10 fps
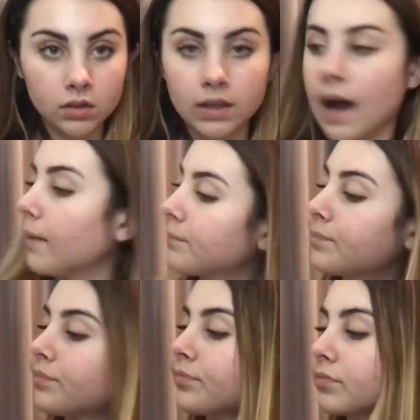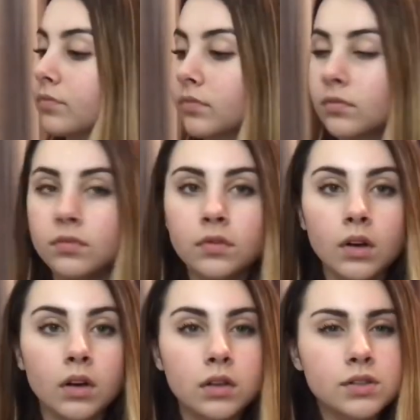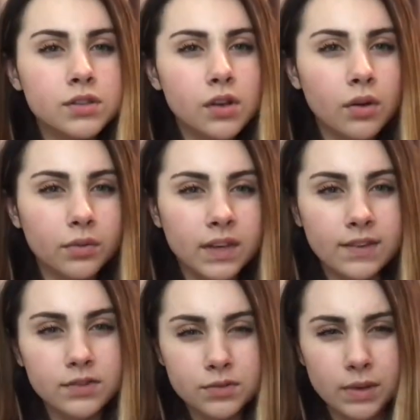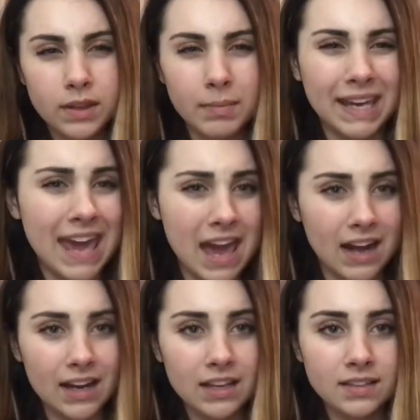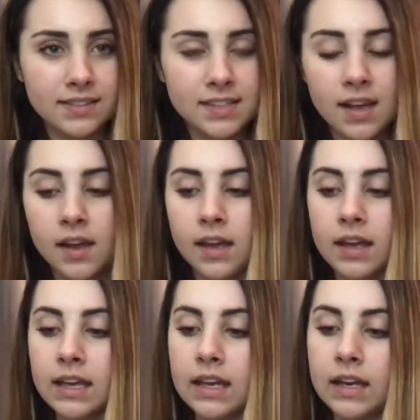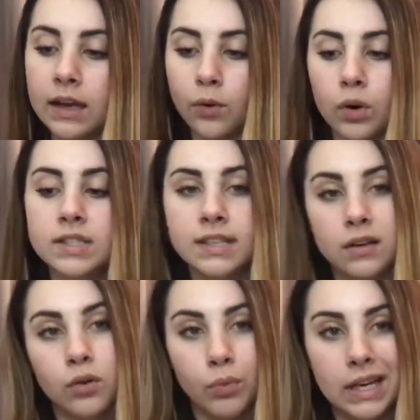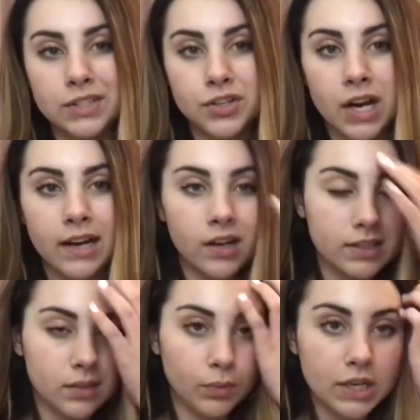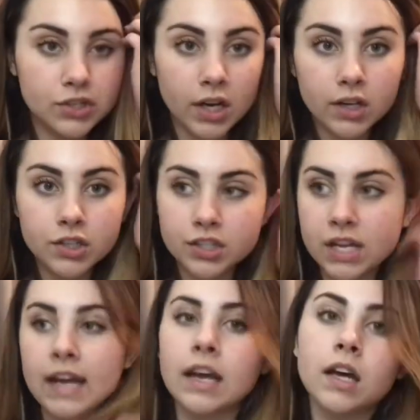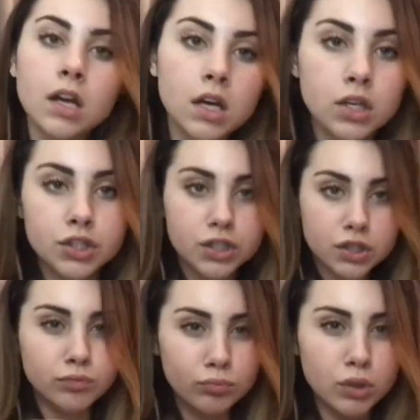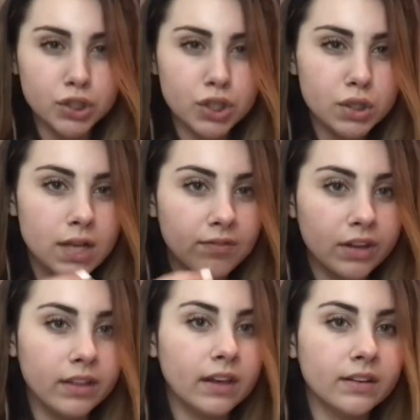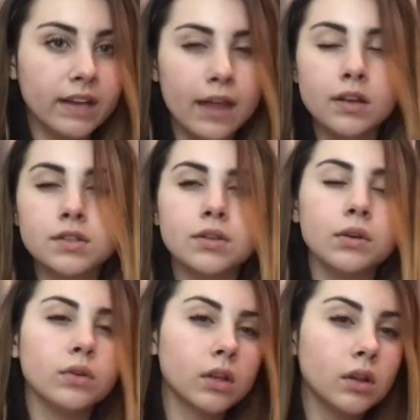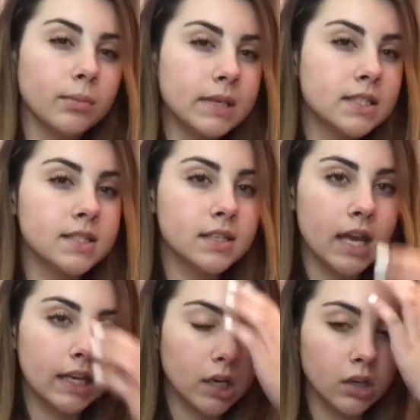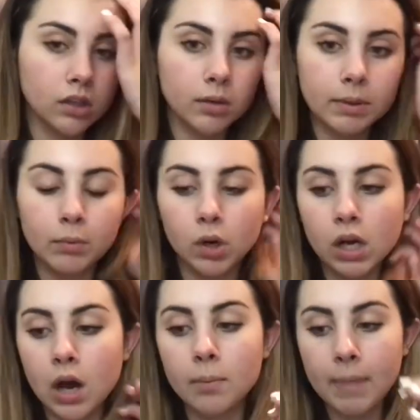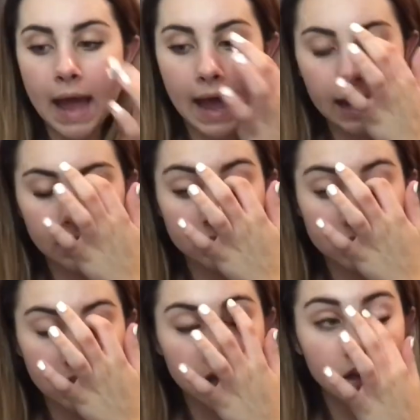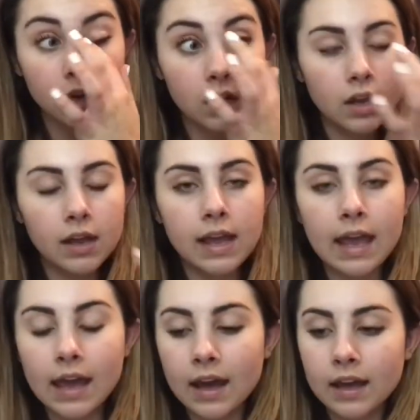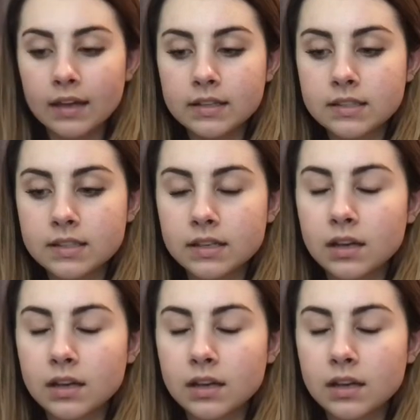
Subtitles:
Yeah, so the difference between the mechanics in a corset and a waist trainer is the waist trainer just kind of smushes everything together so you look a little bit skinnier, a little bit more compact. And